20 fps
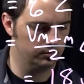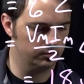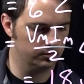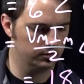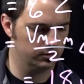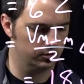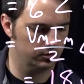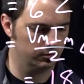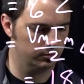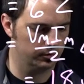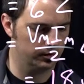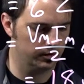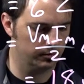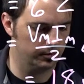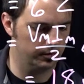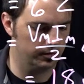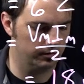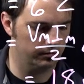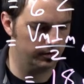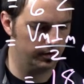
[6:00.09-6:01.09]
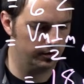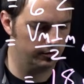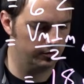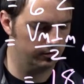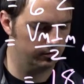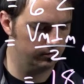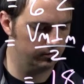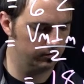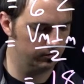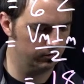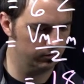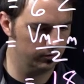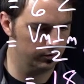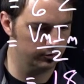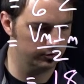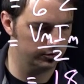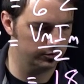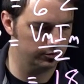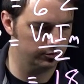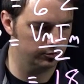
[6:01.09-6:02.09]
so it will give me a value of
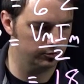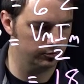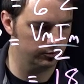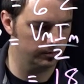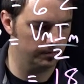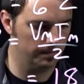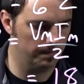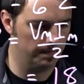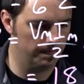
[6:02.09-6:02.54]
root 2